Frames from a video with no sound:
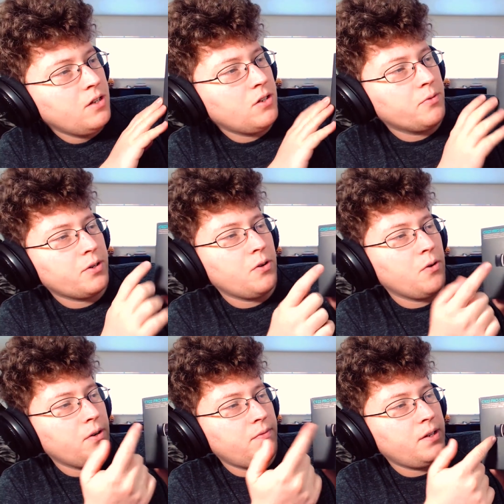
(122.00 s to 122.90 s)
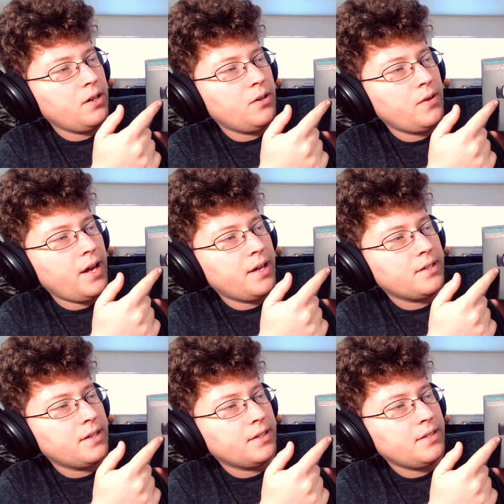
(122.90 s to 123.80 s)
you can record video at
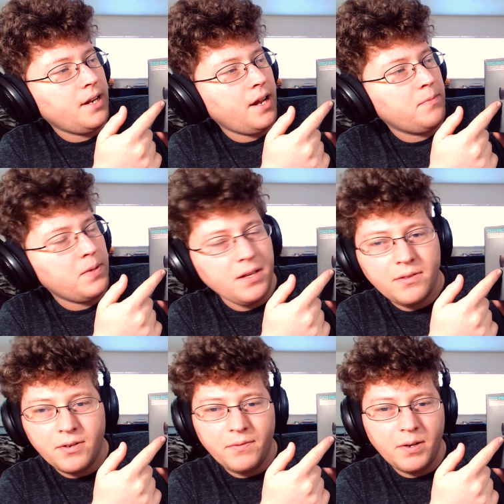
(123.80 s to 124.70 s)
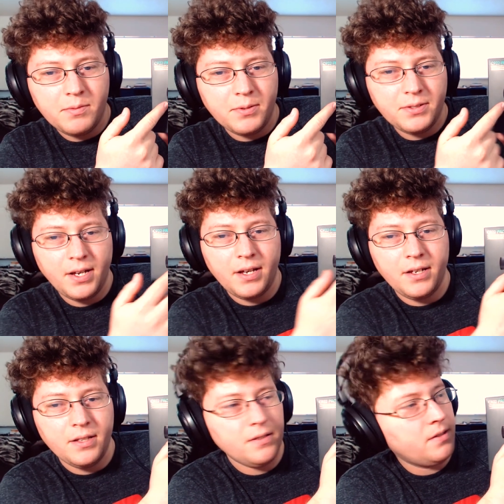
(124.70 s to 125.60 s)
1080p, 30 frames per
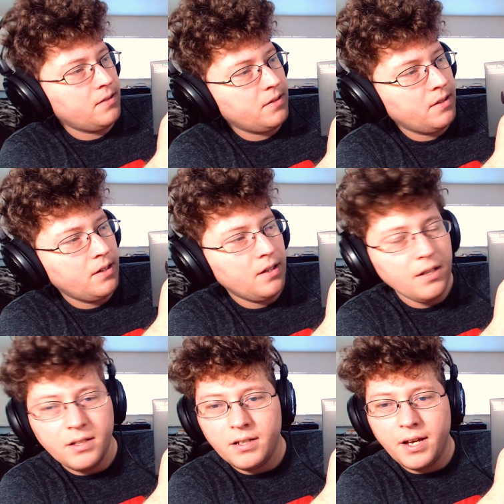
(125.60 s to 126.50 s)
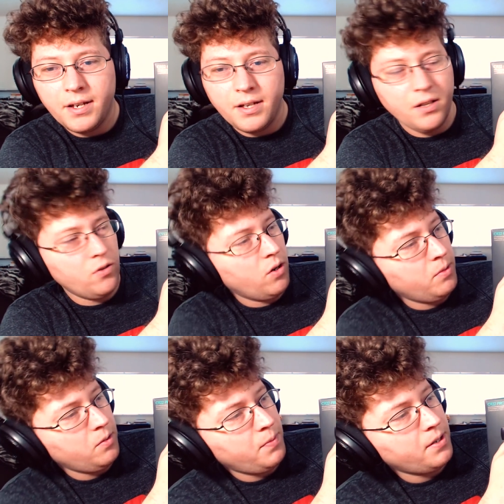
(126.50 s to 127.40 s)
second, like
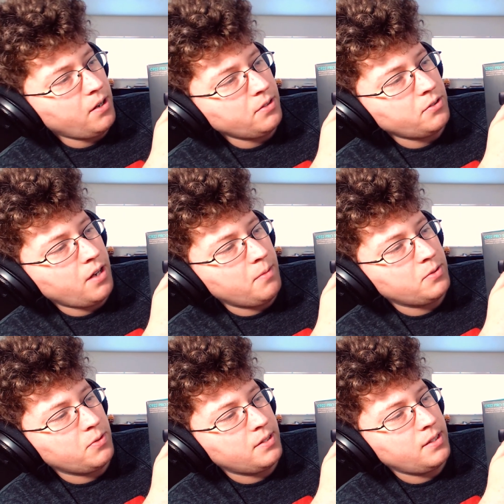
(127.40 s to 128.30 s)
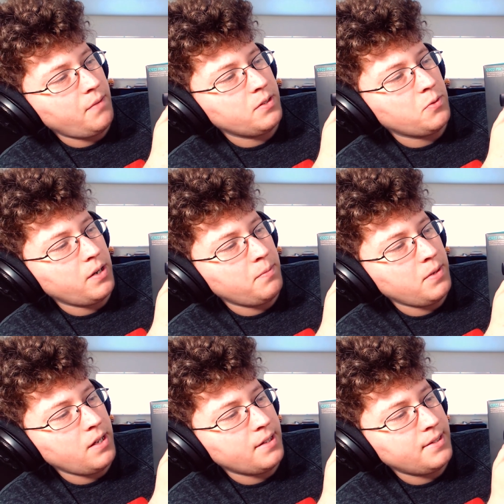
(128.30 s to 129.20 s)
normal, but it also comes with
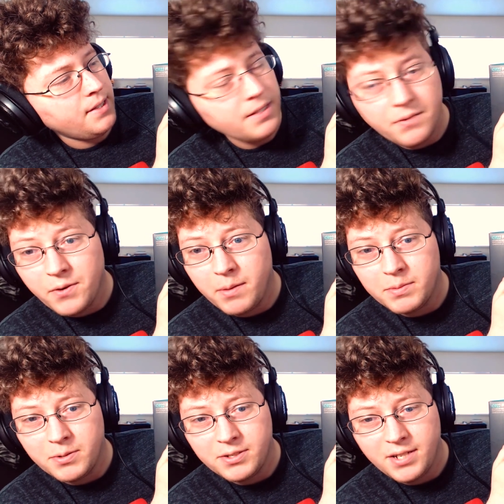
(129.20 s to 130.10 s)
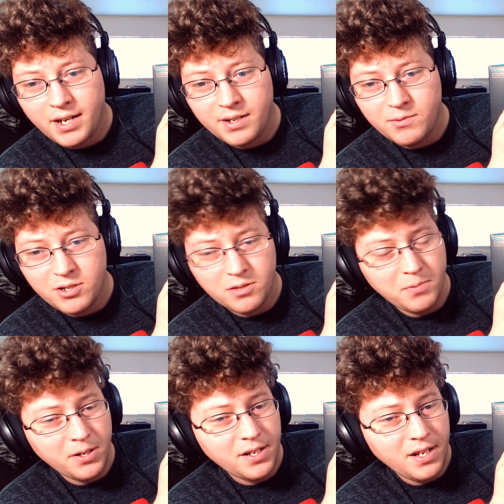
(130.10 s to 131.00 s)
720p at 60 frames per second, which is
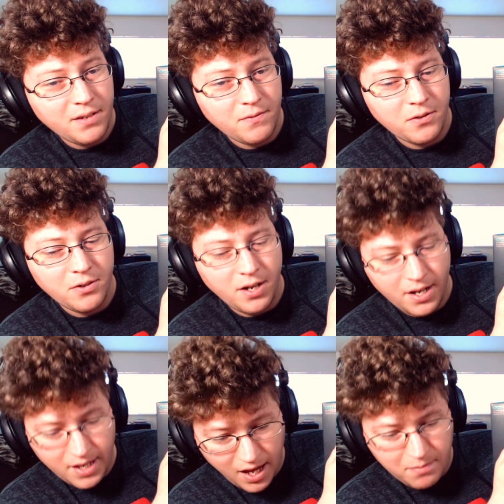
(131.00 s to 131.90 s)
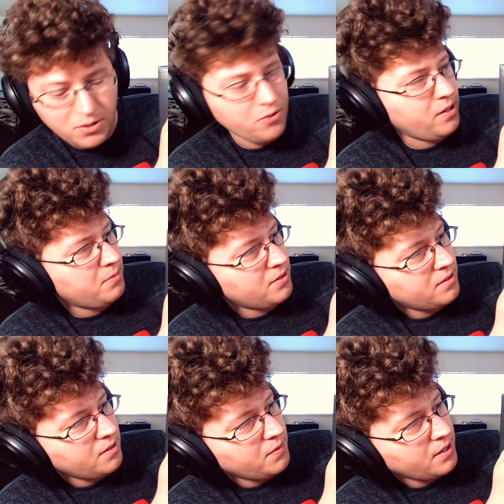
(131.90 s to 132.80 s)
pretty neat for game streams and
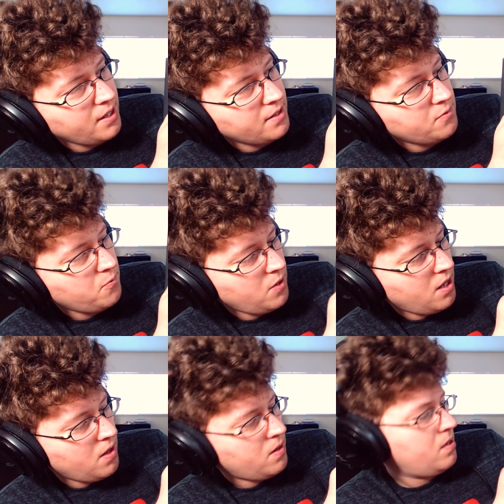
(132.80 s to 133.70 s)
stuff like that as well.